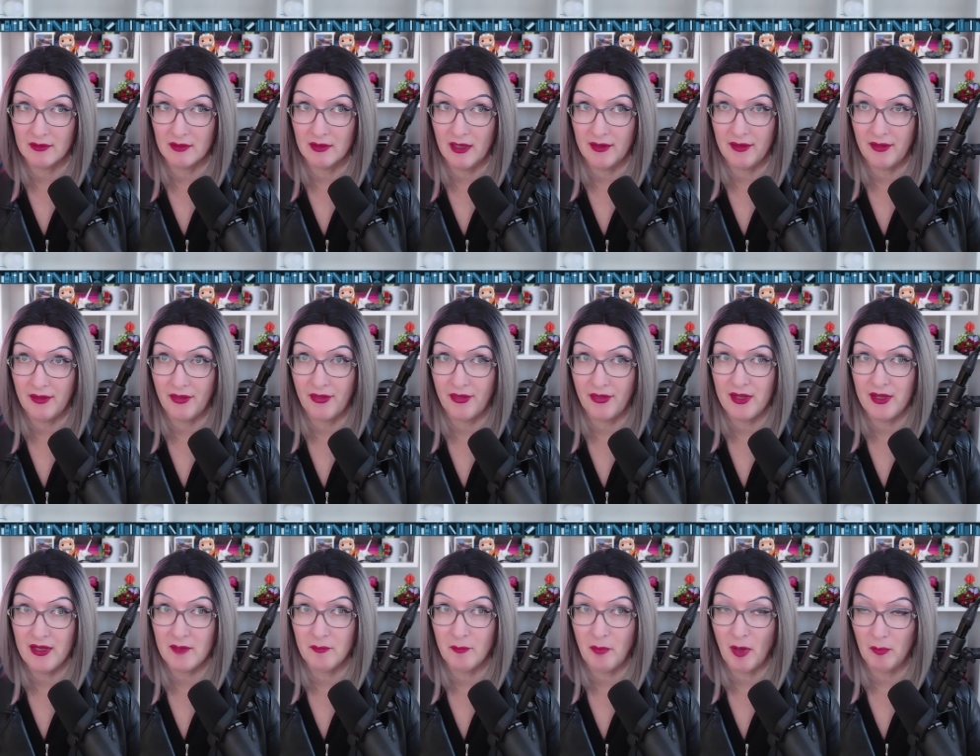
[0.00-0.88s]
I
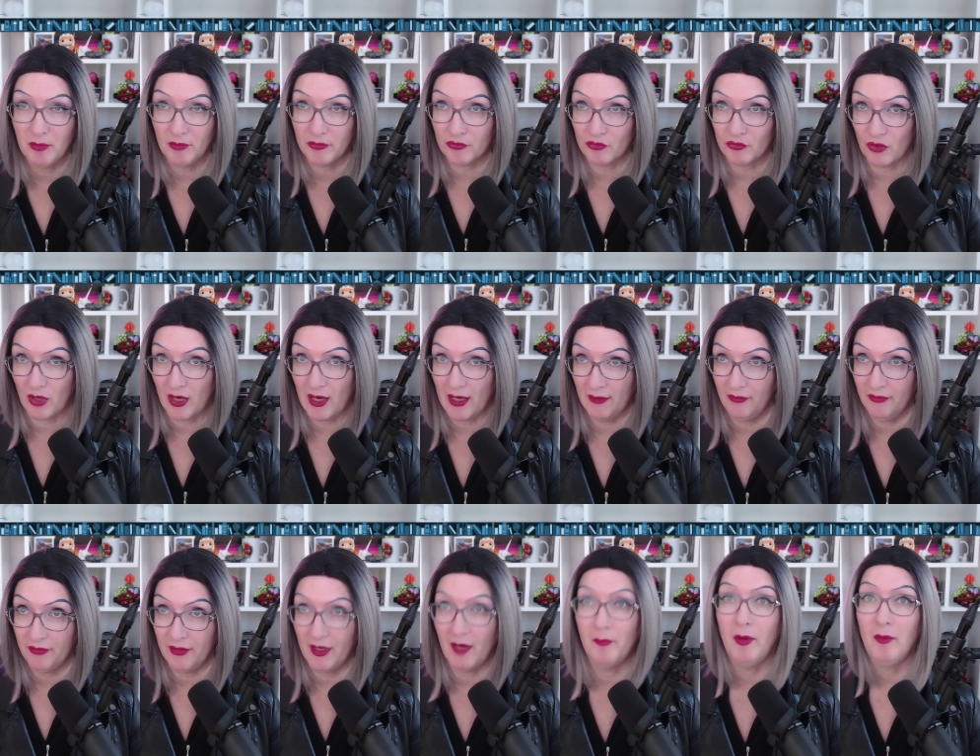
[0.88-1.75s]
think Publish
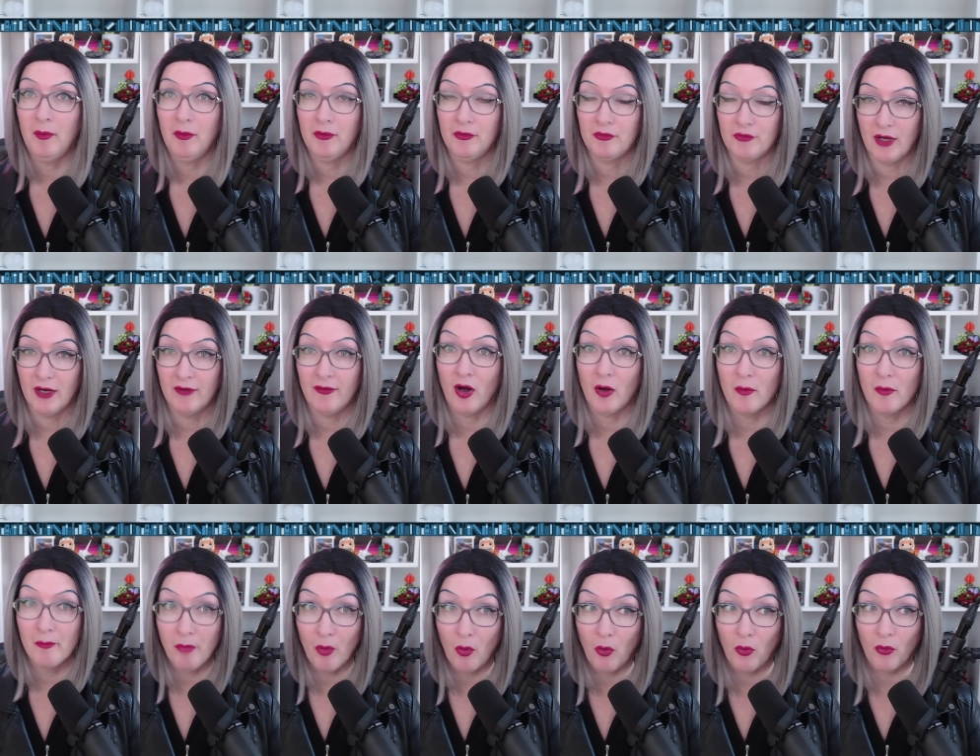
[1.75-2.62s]
Drive, yeah, Publish Drive are
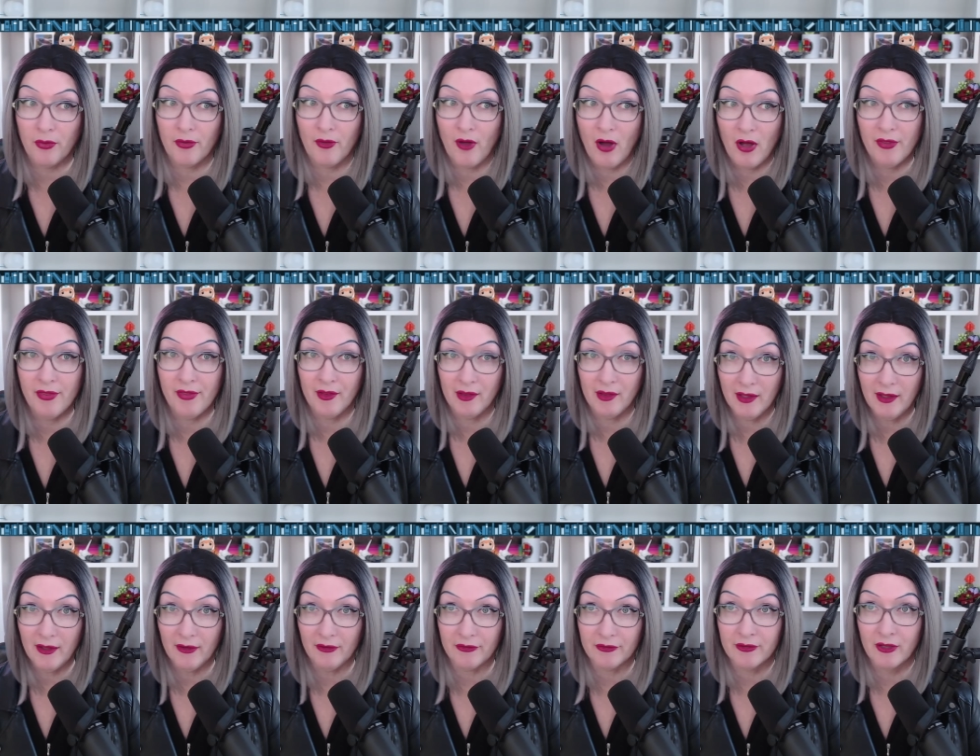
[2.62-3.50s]
both on the
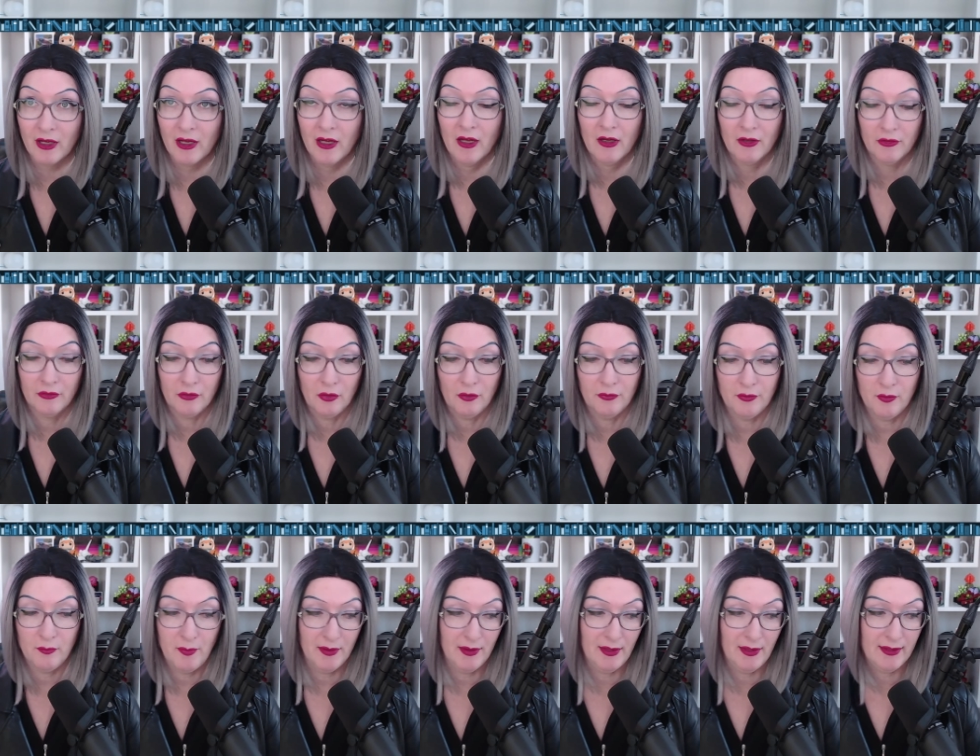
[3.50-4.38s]
list. So if
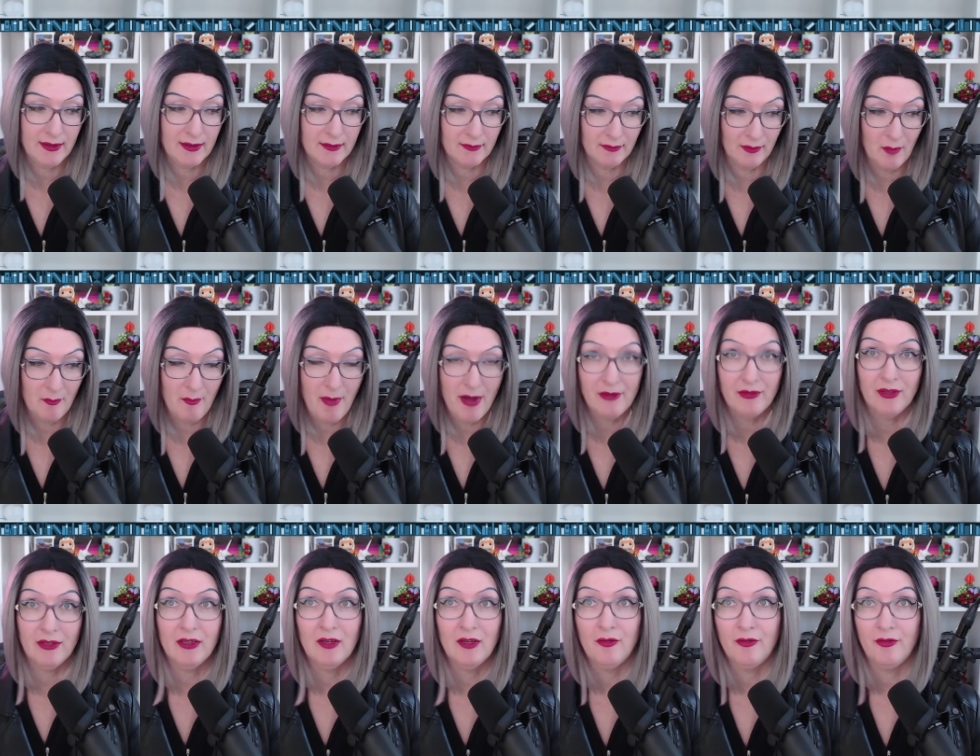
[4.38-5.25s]
you've been like
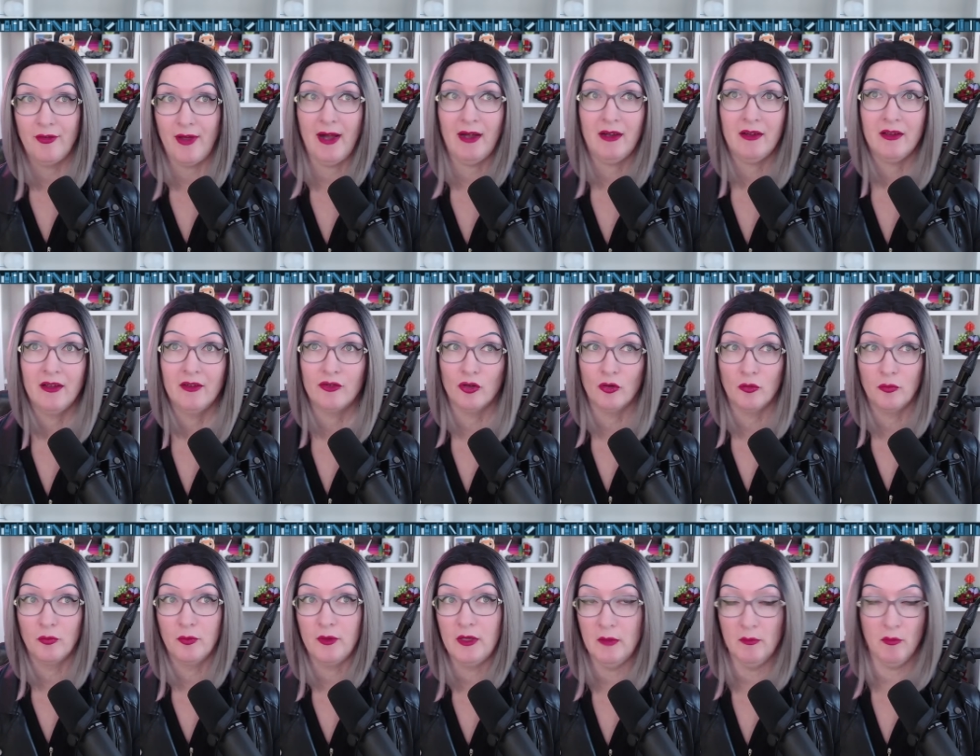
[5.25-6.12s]
lamenting the fact that
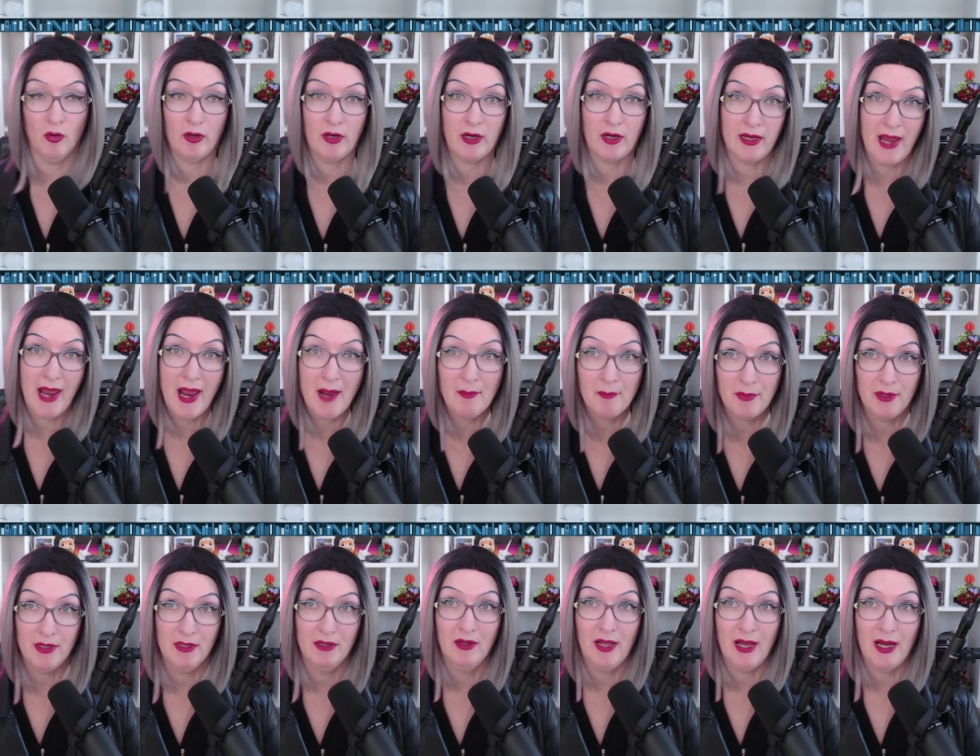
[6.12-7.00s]
your ebook can't
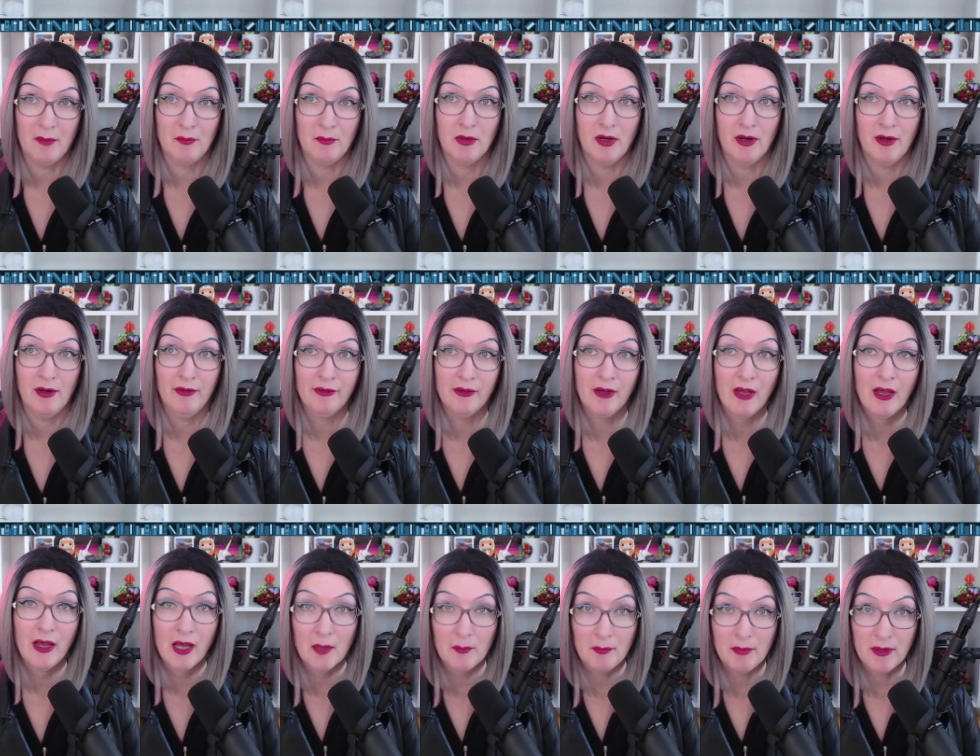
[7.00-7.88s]
be in libraries
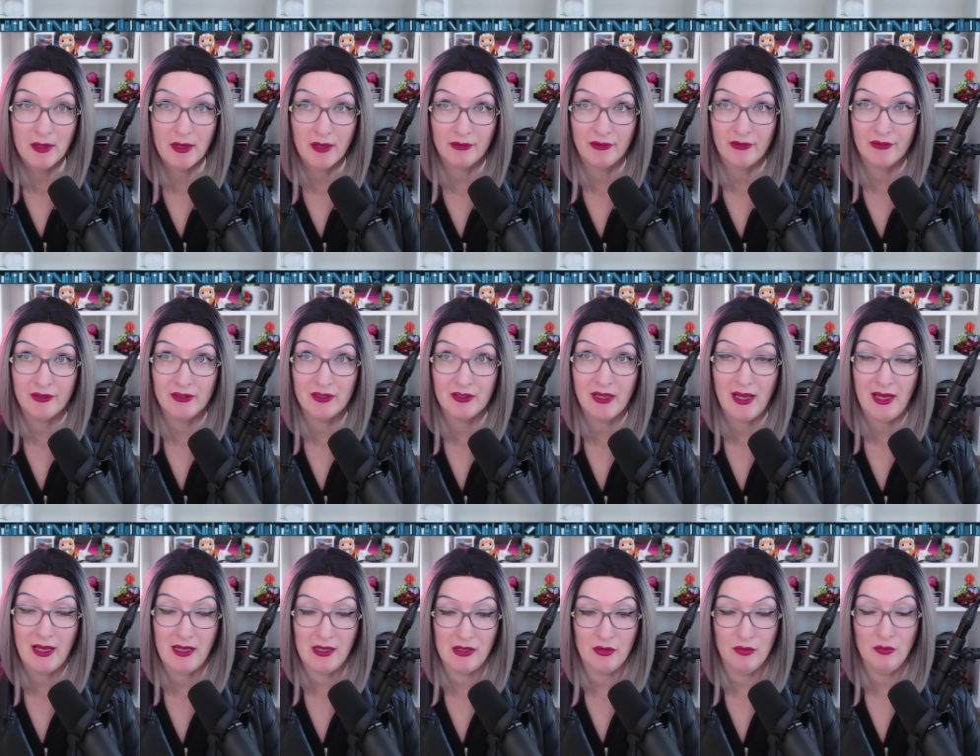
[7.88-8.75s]
because it's in
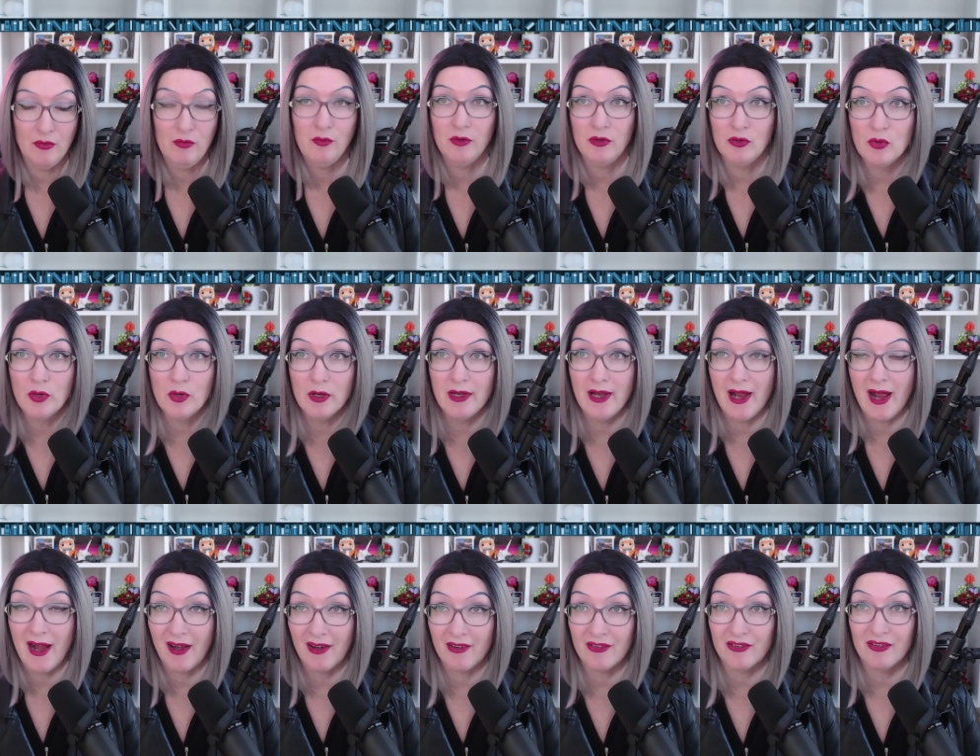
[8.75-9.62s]
KU, you can
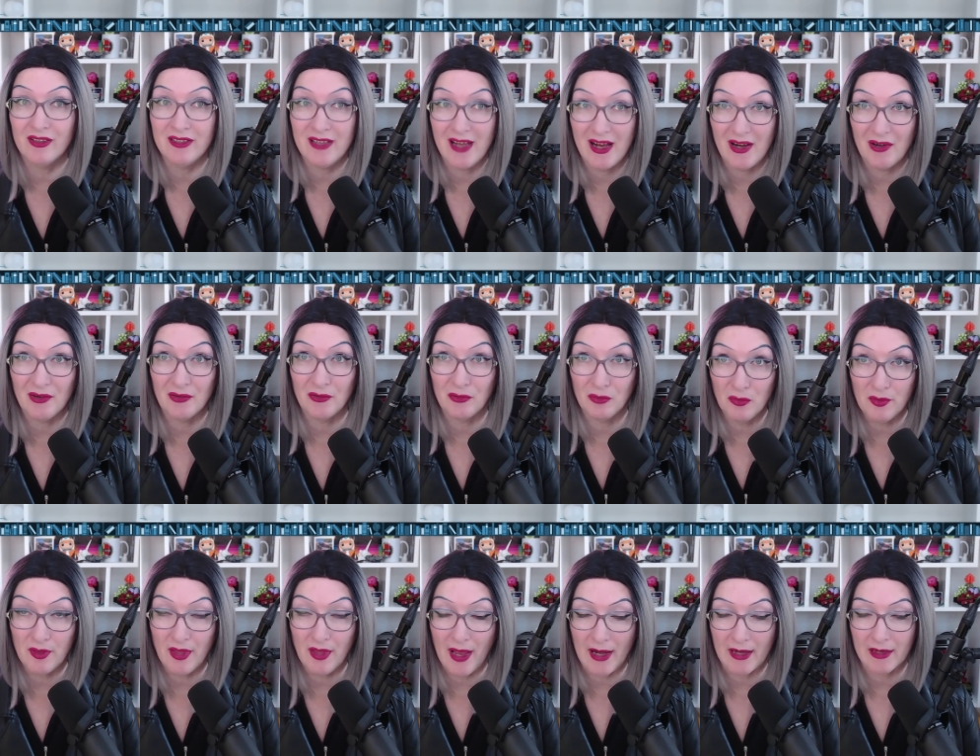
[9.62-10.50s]
actually now
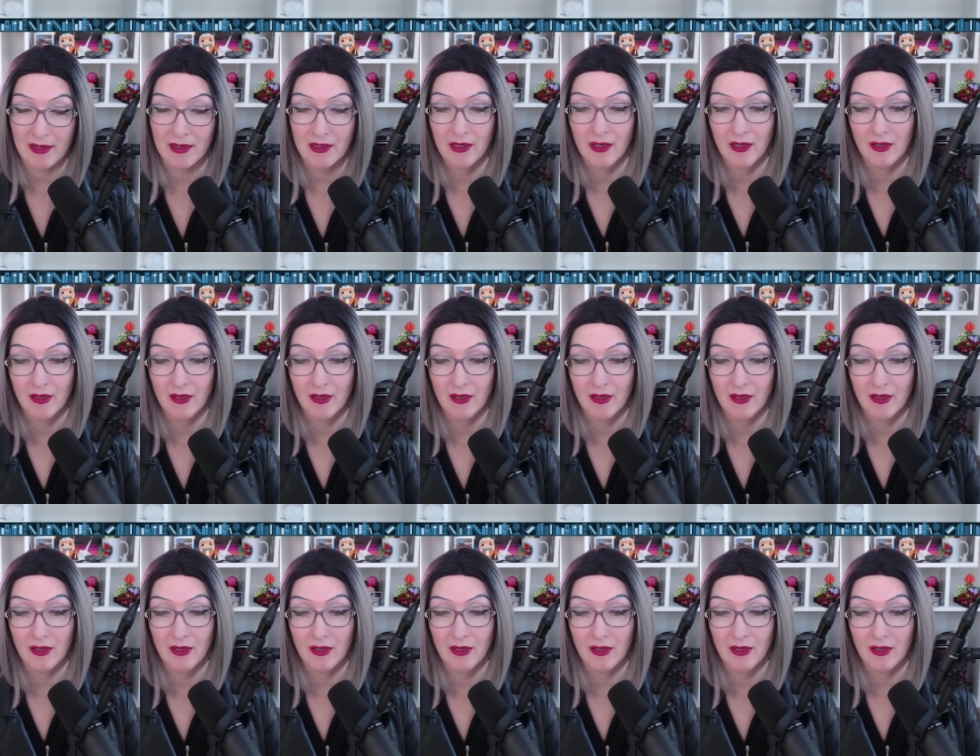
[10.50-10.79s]
do that.